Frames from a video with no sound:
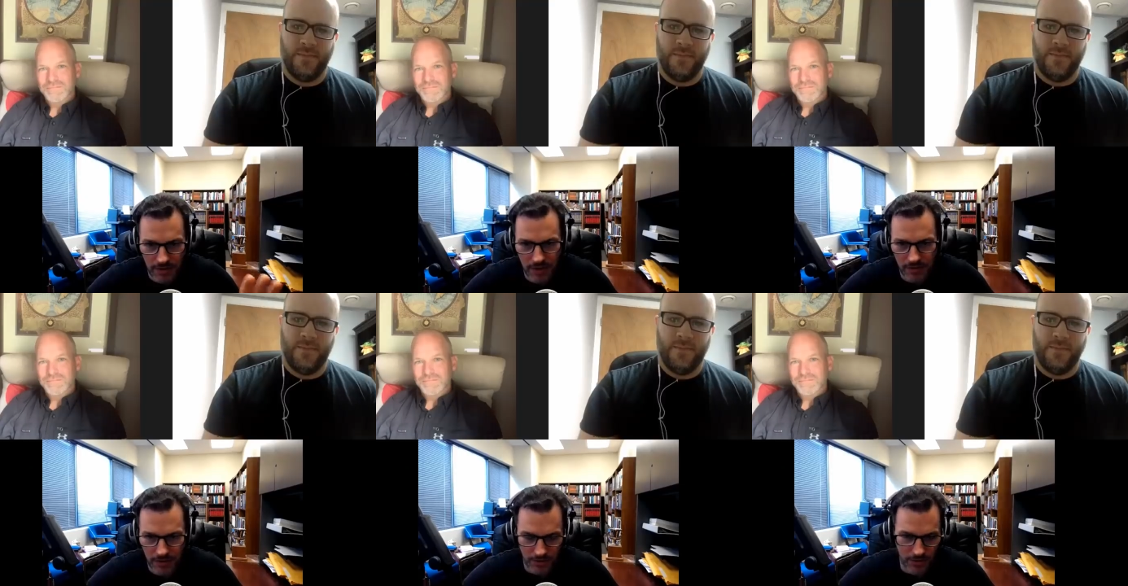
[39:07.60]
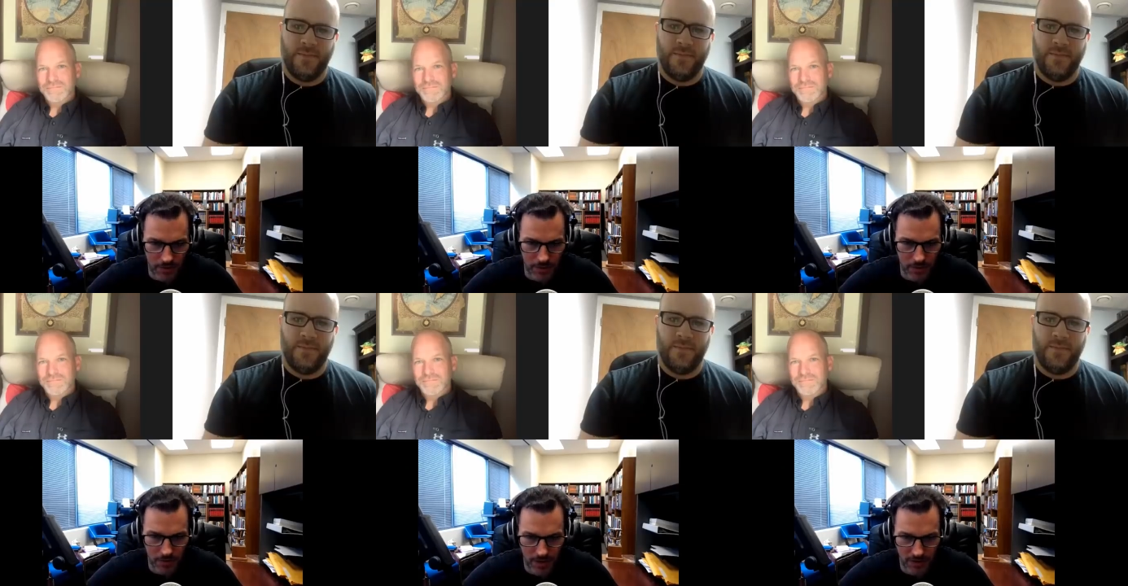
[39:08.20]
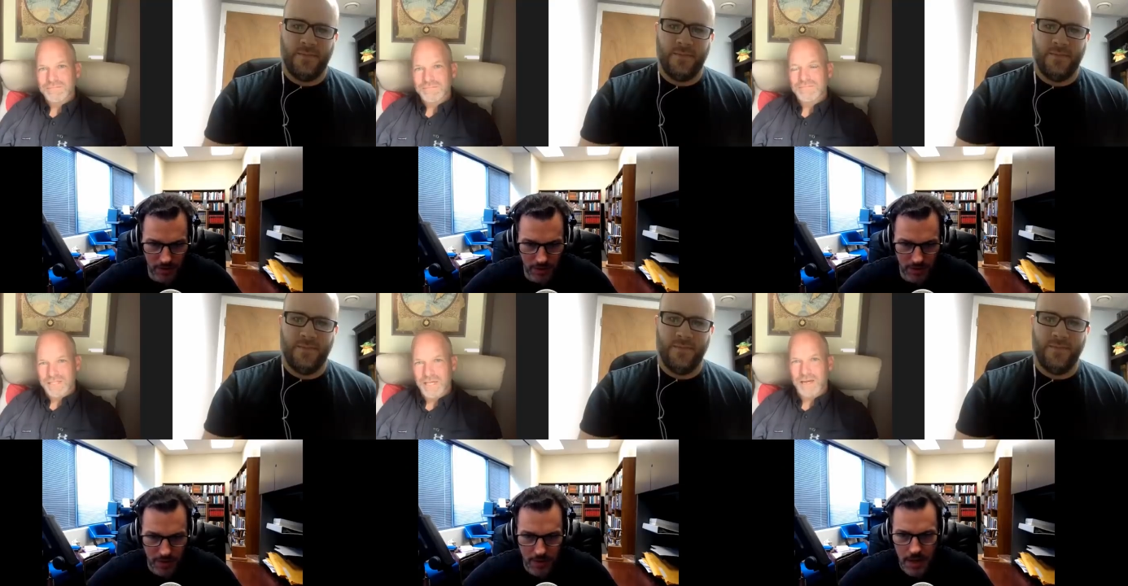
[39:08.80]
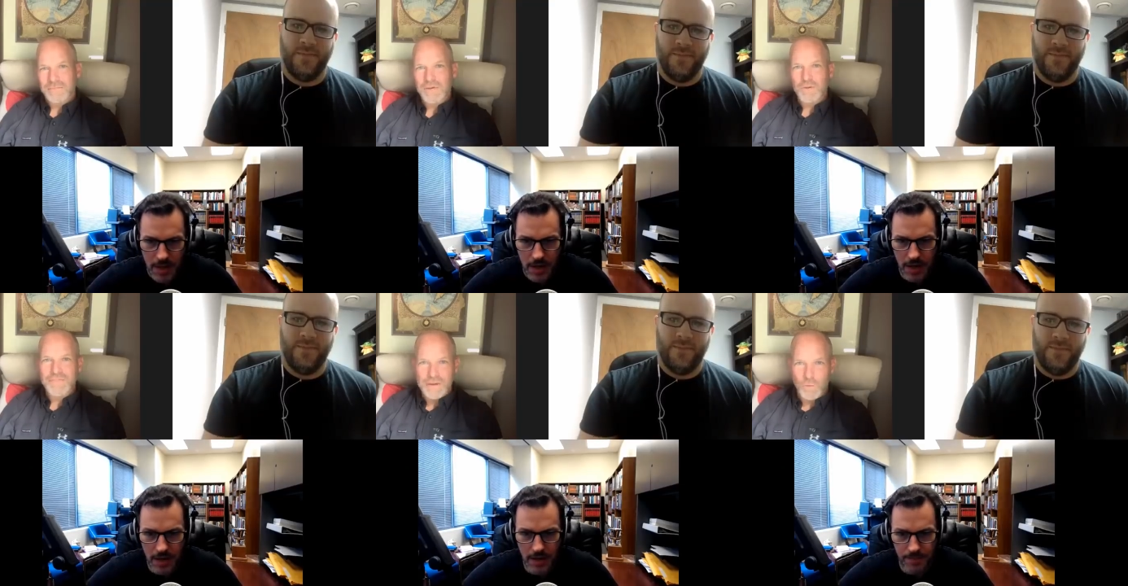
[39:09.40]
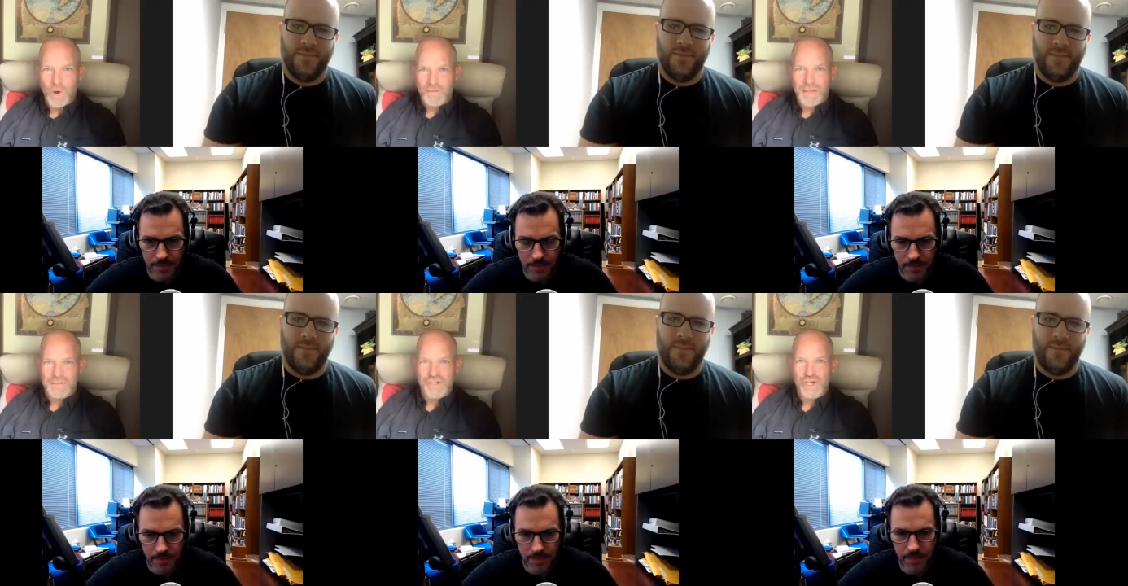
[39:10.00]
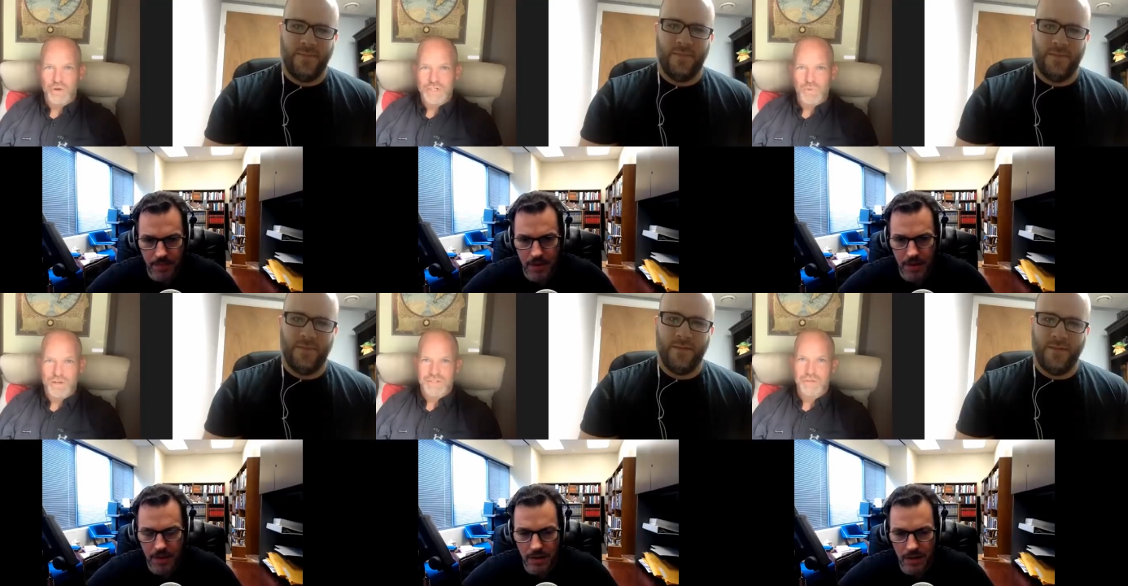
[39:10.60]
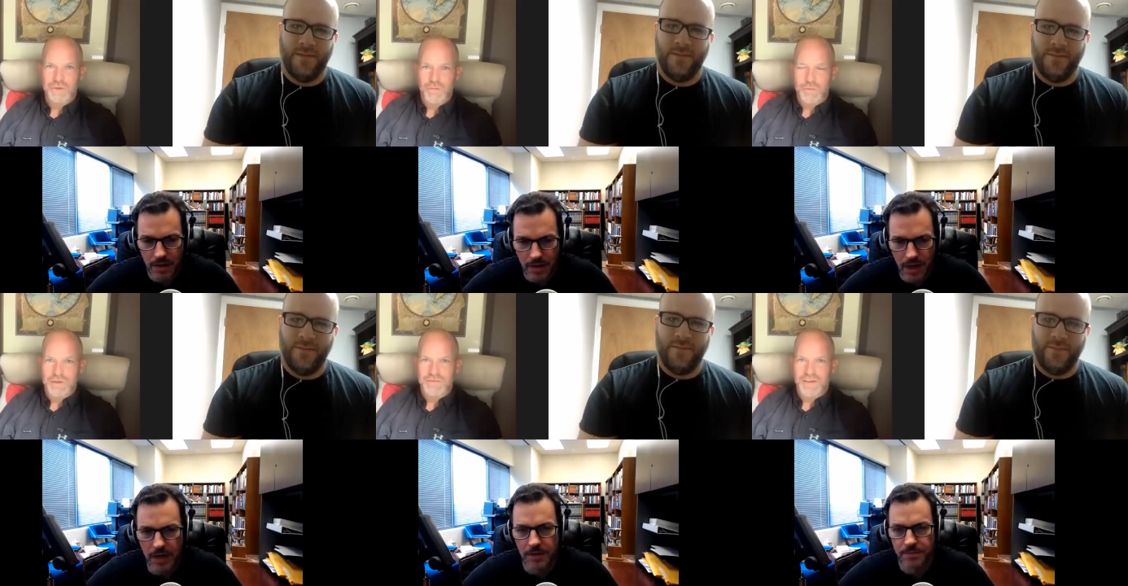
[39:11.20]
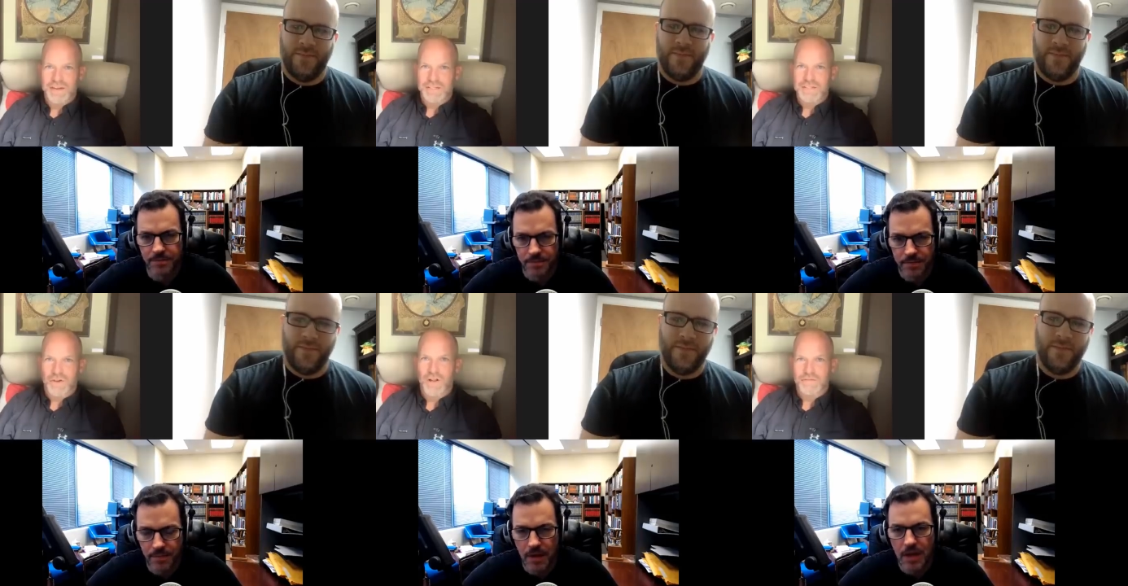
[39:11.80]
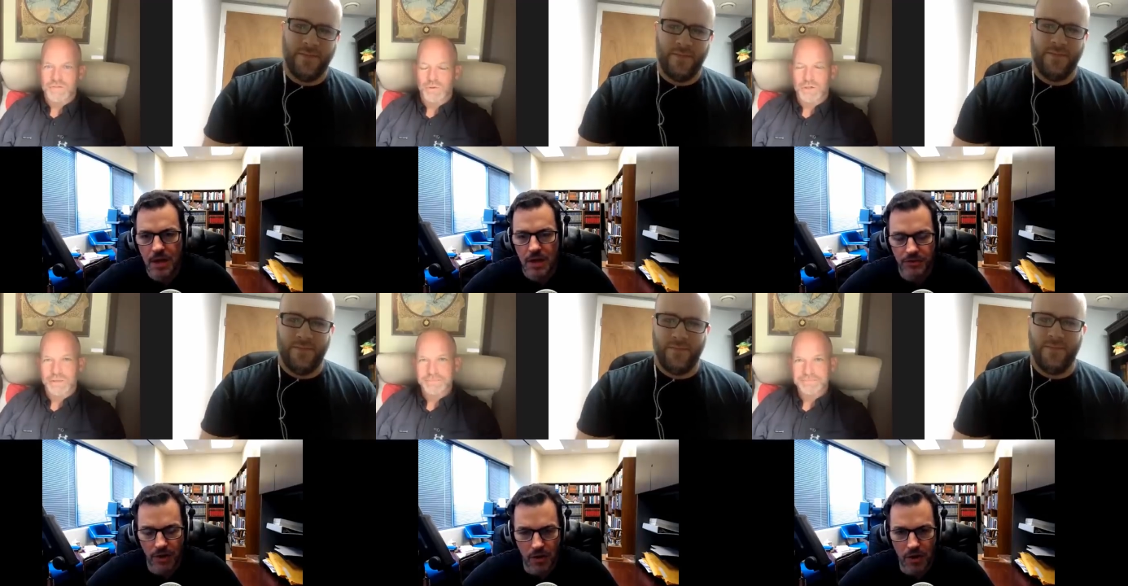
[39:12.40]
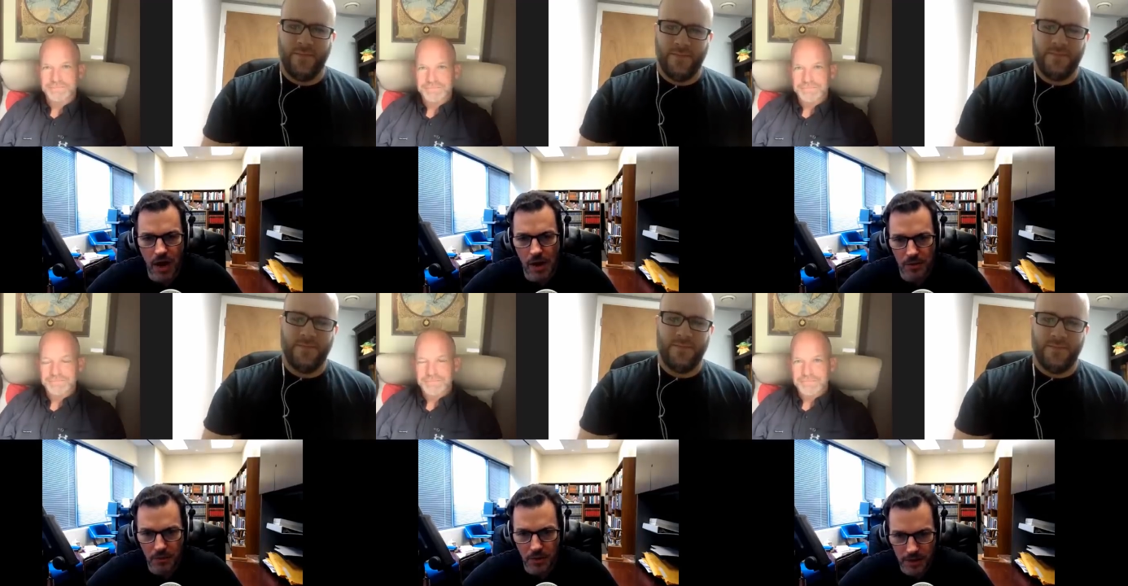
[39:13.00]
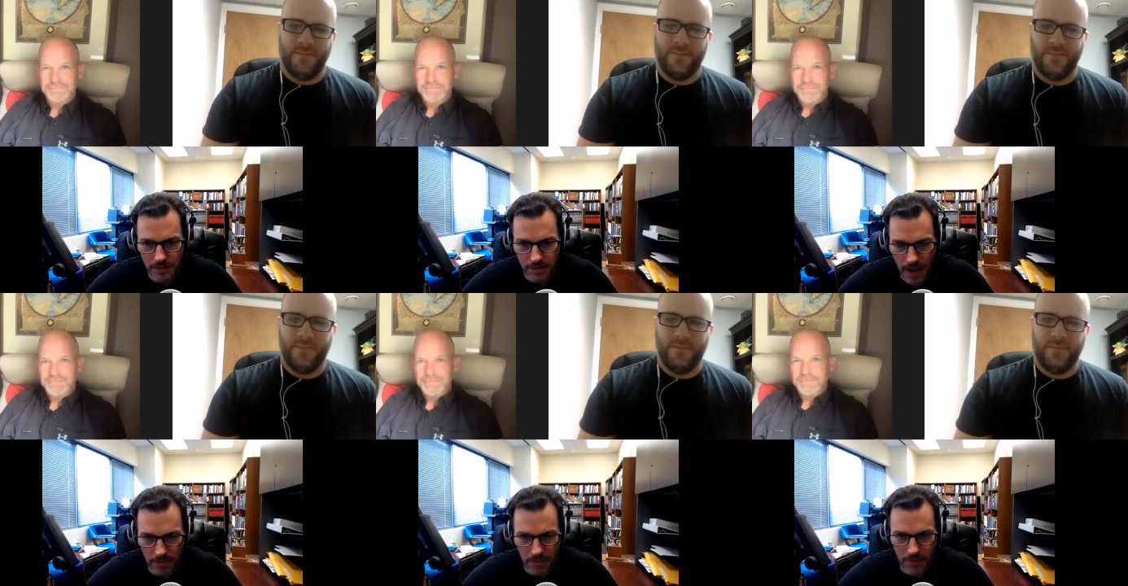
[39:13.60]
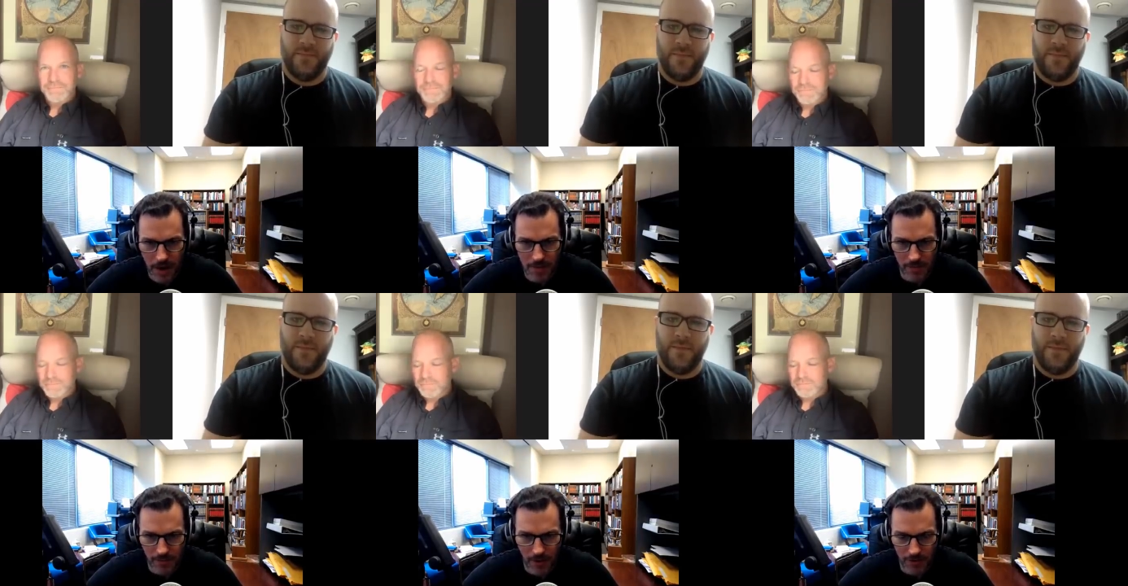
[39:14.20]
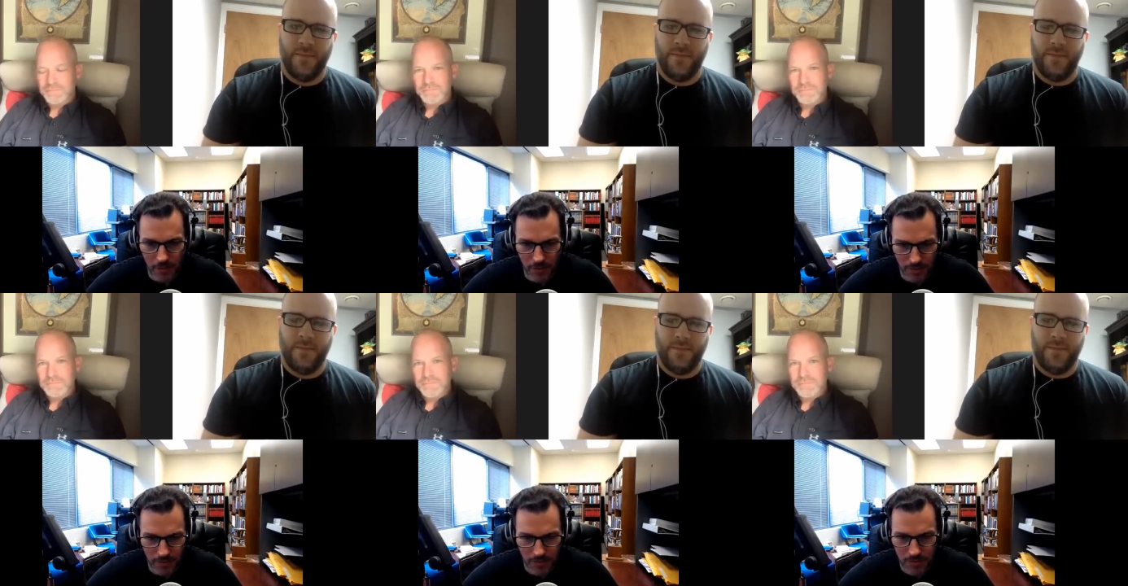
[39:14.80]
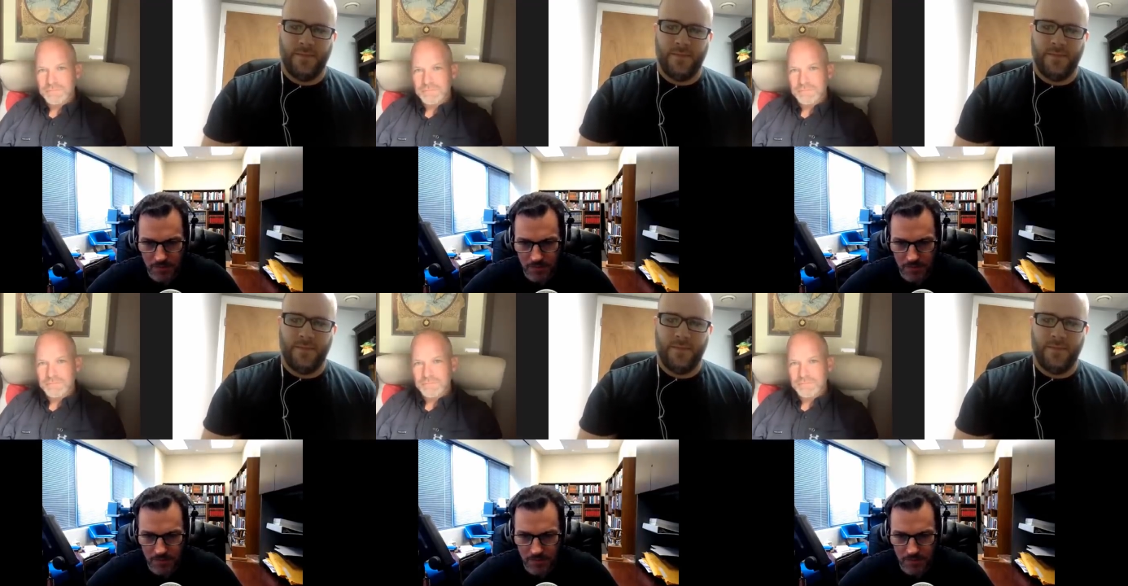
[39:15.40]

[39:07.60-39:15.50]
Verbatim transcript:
Speaker 1: easier to start with the New Testament. Yeah, and we've uh, had
Speaker 2: Walton on the show as well too, and yeah. we're big fans of all of his work. So
Speaker 1: I would read How to Read the Bible for All It's Worth.